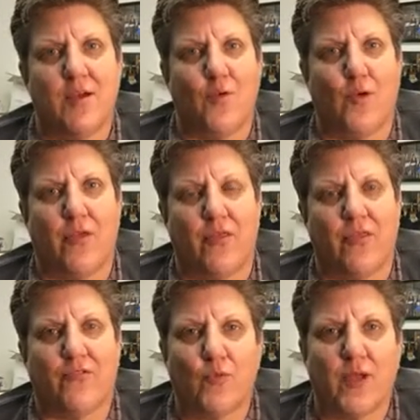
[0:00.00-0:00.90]
with
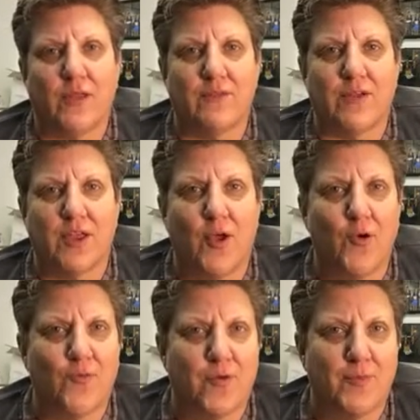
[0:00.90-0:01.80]
this weekly
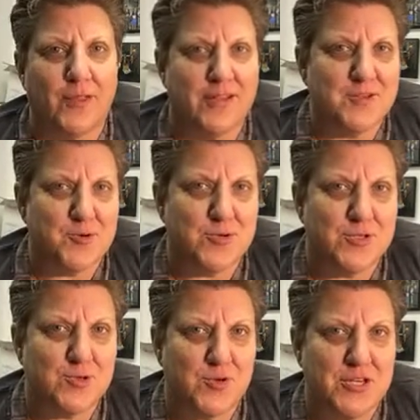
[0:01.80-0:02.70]
video from the Las
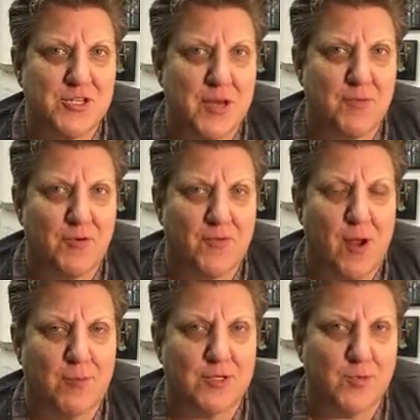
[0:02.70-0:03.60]
Cruces Green Chamber of Commerce.